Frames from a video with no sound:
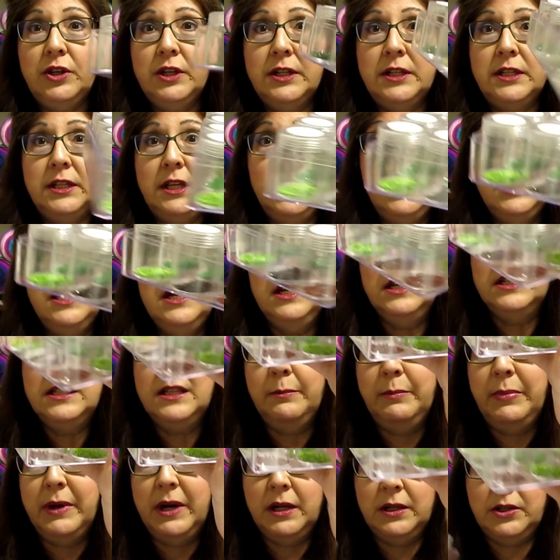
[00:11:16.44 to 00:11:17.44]
can see, it's
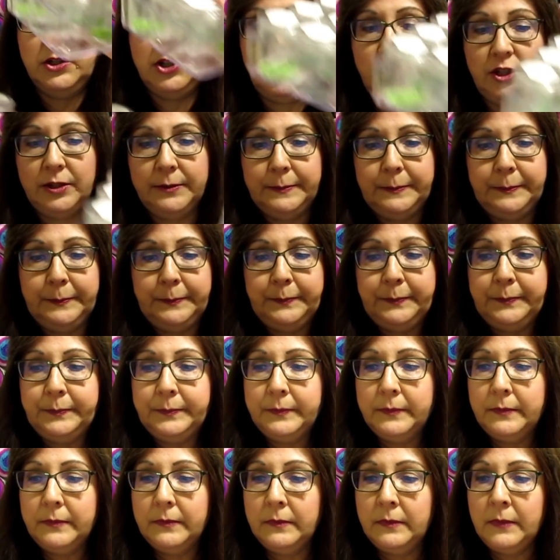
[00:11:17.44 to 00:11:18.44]
a bunch.
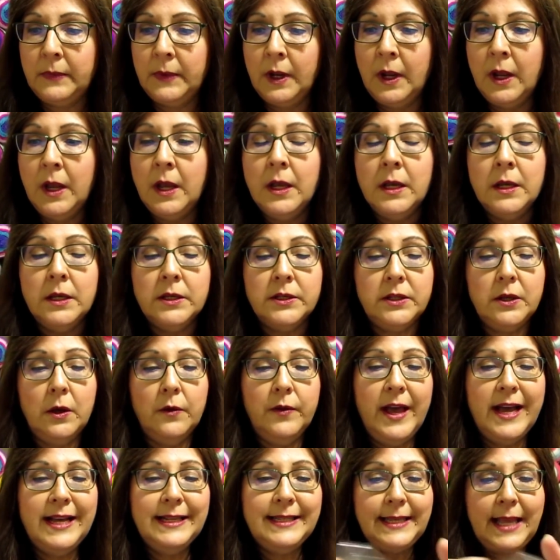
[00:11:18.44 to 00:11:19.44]

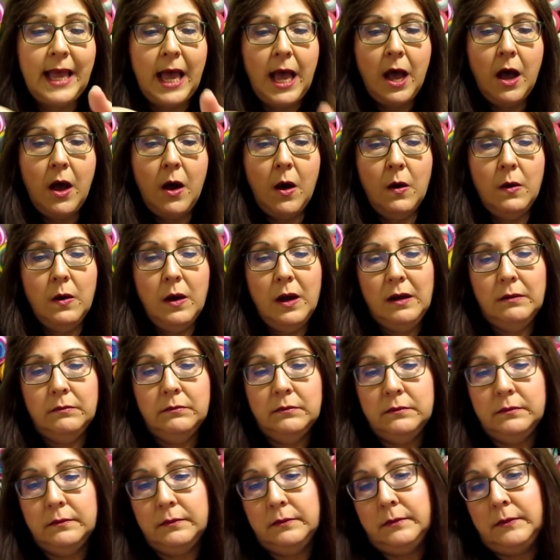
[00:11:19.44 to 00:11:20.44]
So that's how
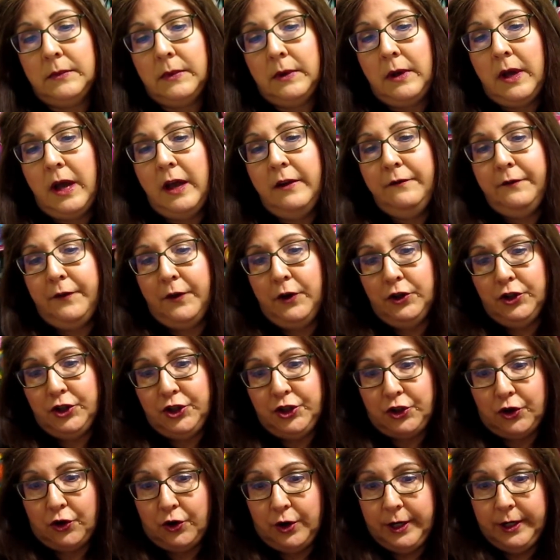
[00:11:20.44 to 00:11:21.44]
I first
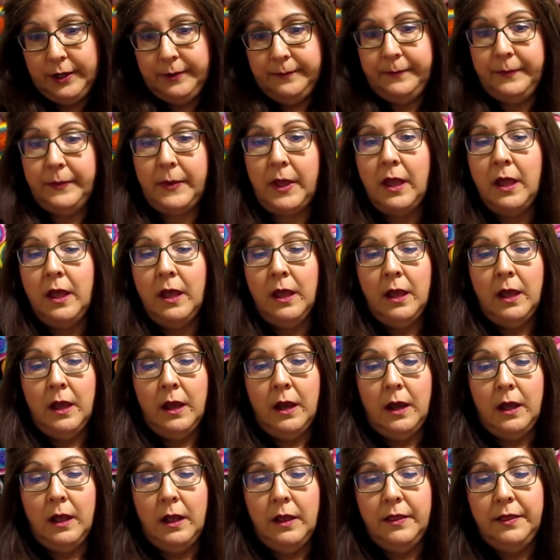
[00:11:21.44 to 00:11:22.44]
started.
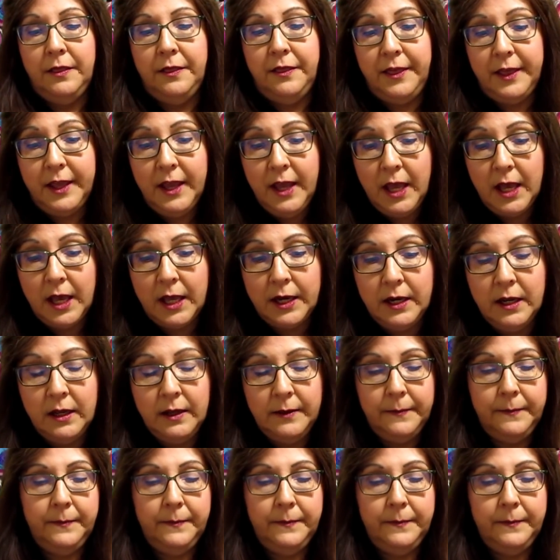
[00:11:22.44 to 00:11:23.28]
Then